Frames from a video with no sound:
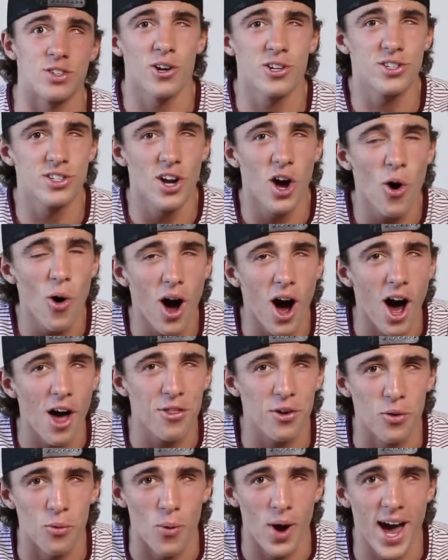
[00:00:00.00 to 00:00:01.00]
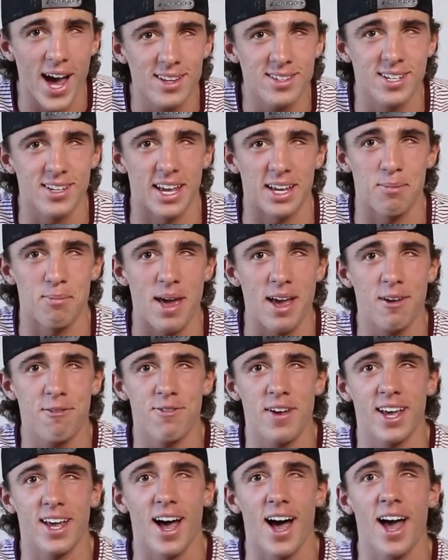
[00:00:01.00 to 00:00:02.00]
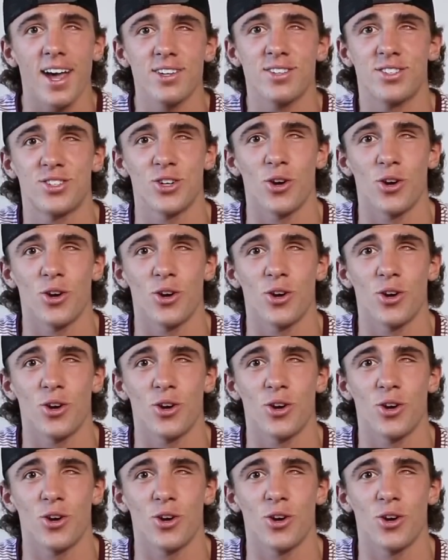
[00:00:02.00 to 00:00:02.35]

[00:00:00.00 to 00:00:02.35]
there's no other way to like make fake eyes.